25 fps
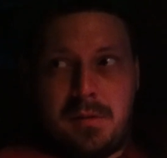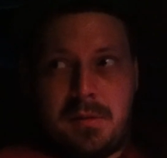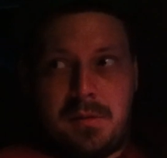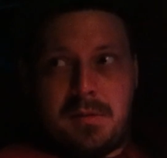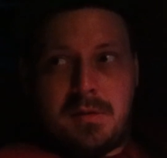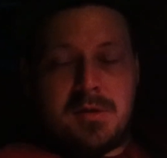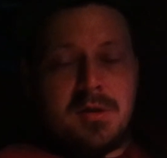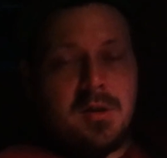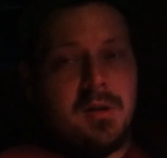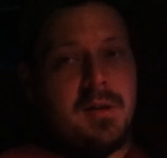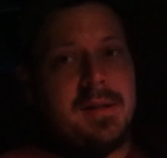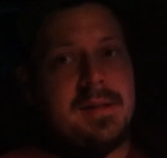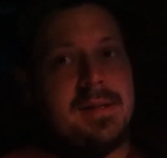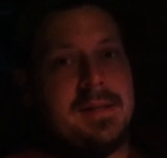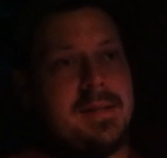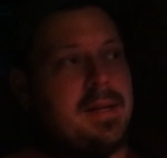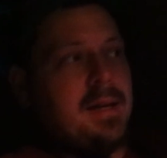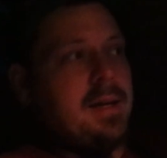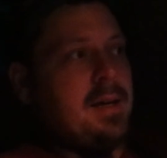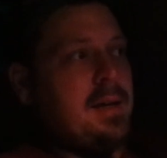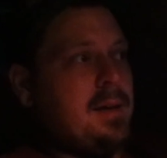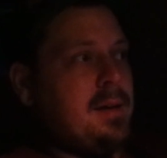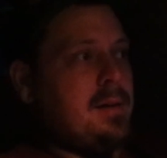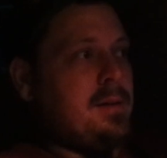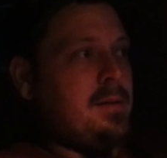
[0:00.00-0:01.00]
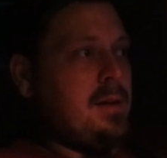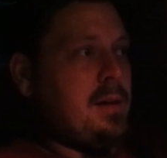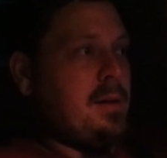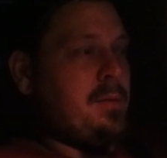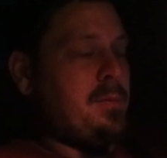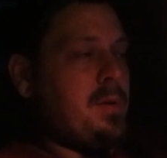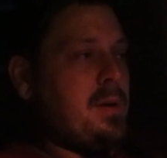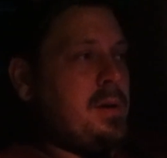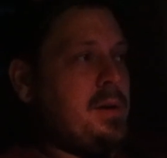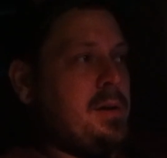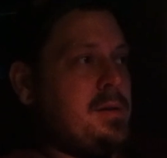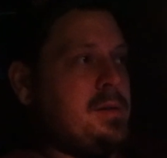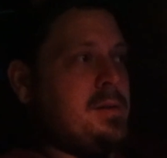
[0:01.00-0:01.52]
So let's say it
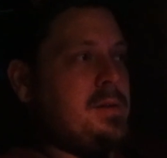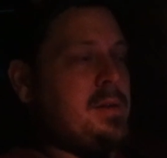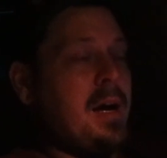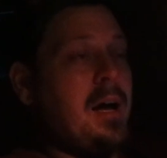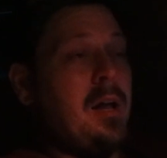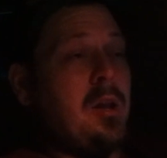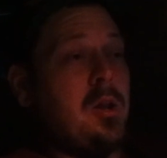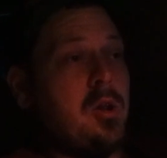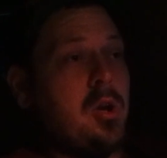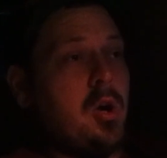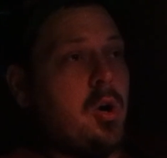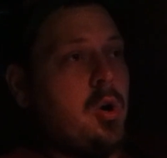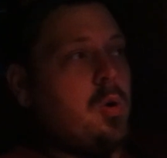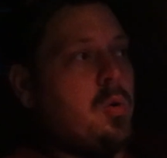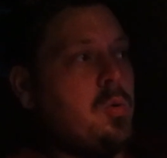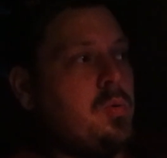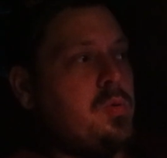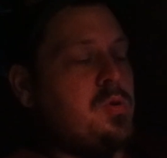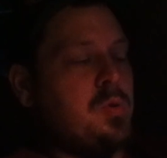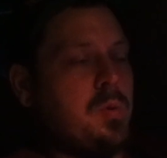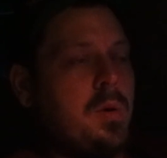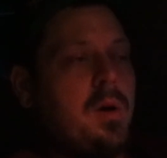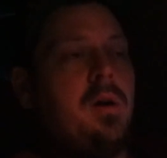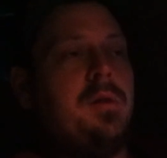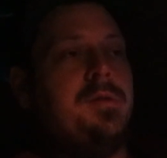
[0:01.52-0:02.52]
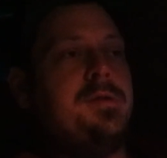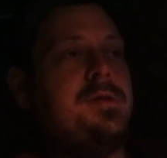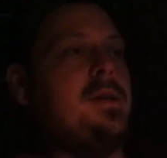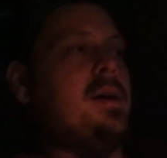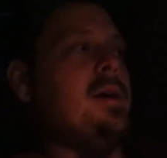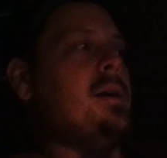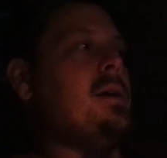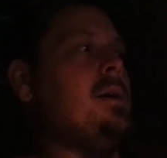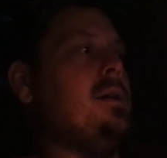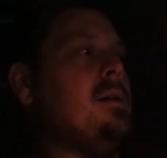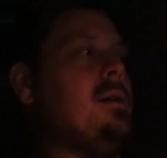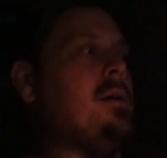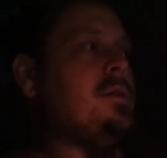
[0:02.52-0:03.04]
runs a low
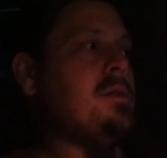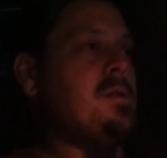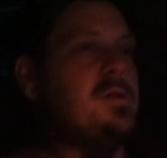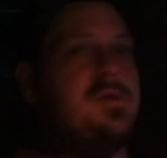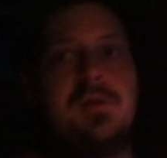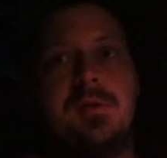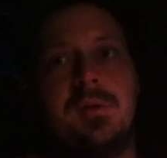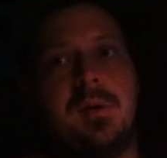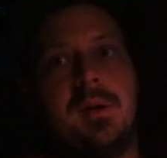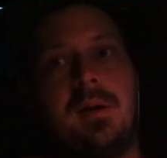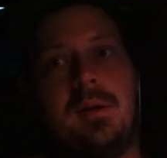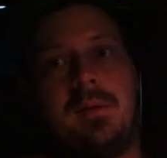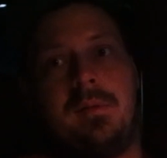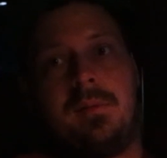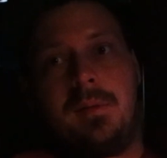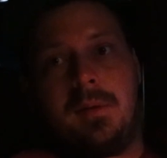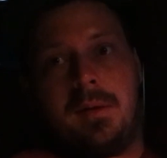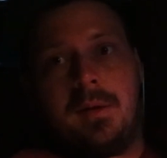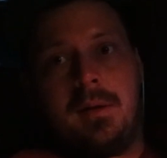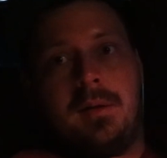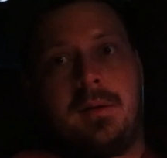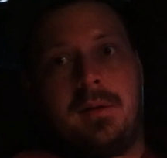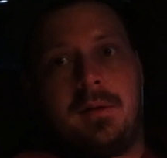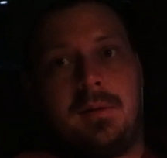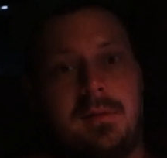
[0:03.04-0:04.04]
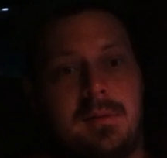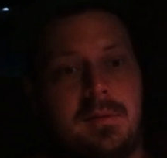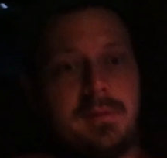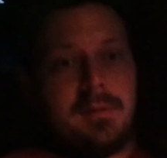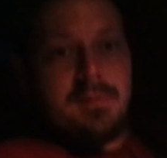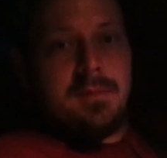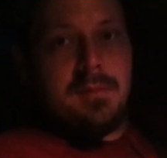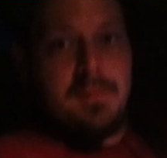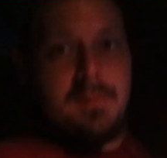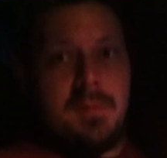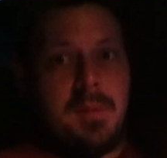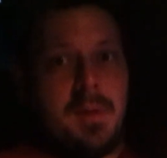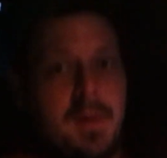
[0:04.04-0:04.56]
12-second on the street.
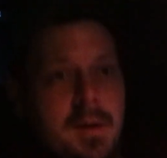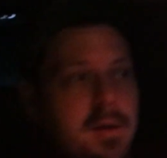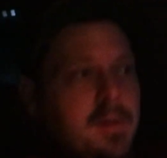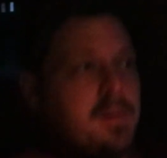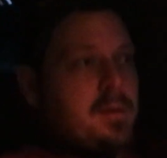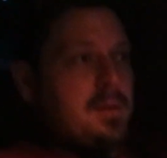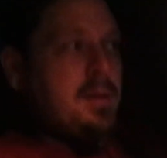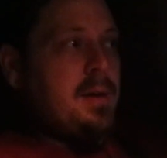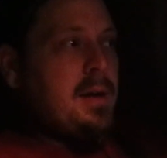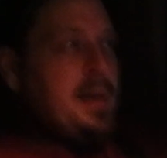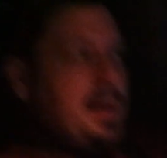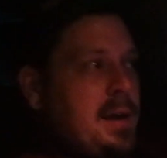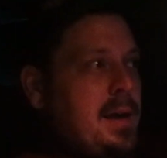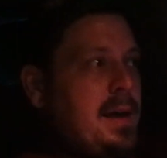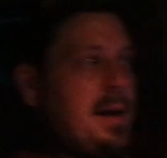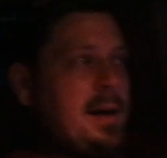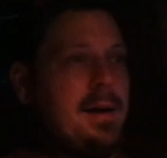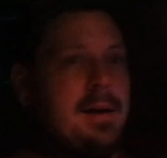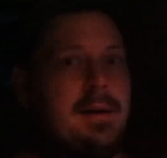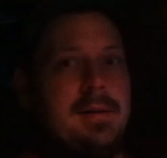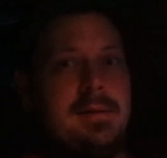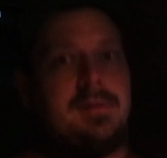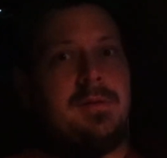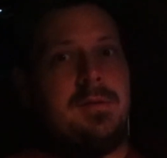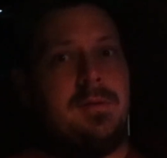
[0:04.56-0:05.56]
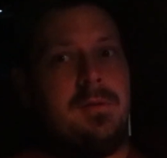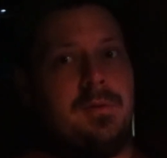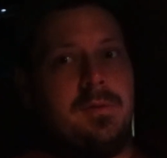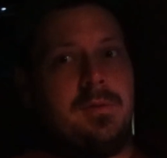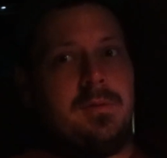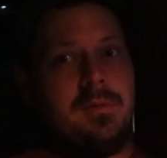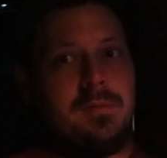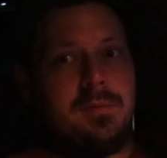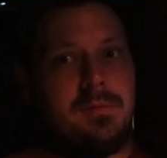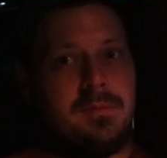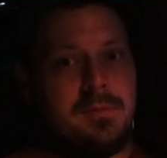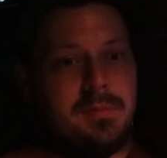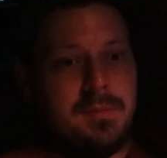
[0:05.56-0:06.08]
He had
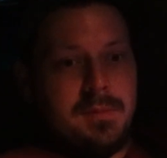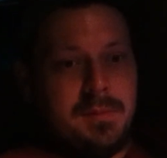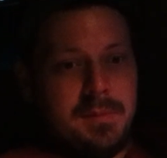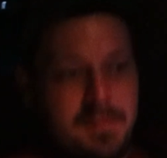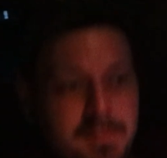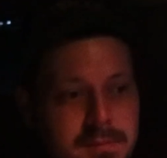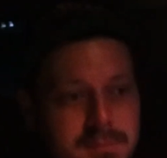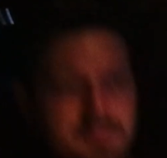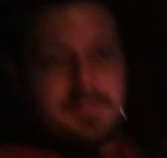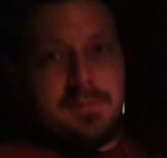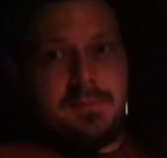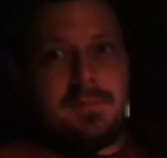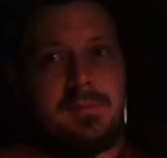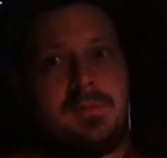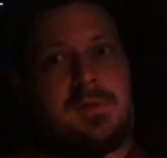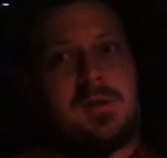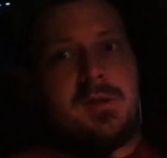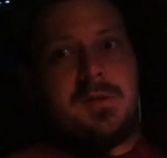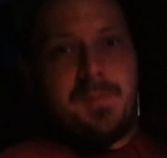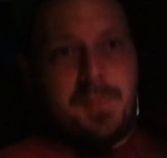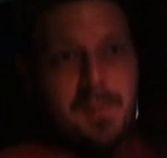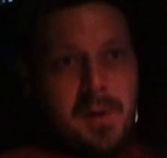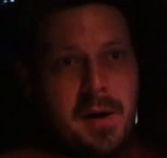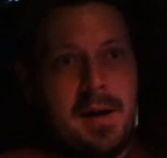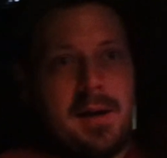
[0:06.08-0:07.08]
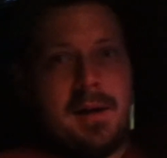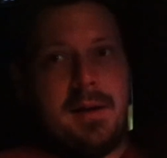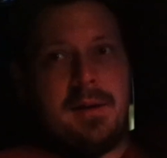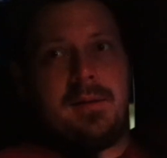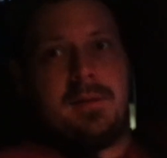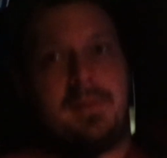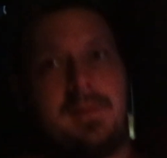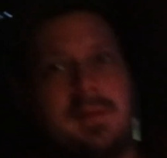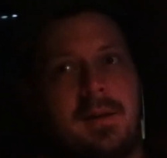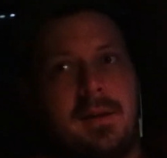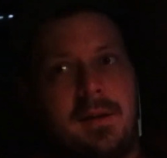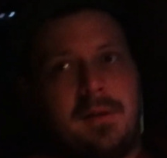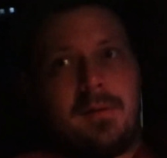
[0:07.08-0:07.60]
to spray it
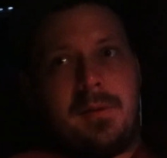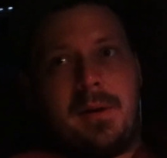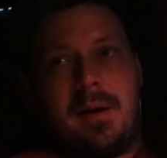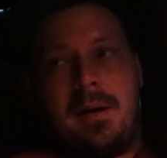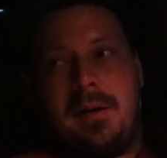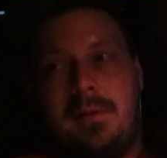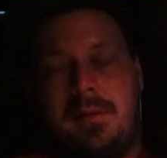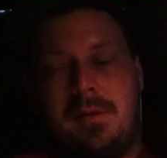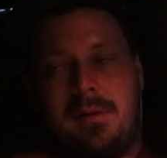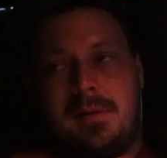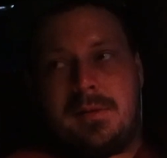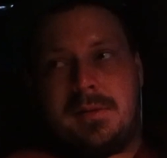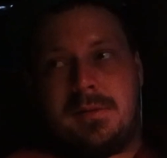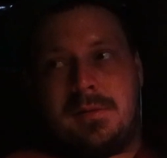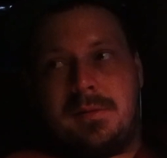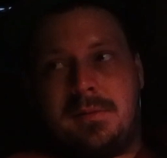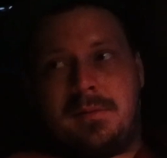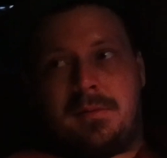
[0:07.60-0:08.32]
to get around us.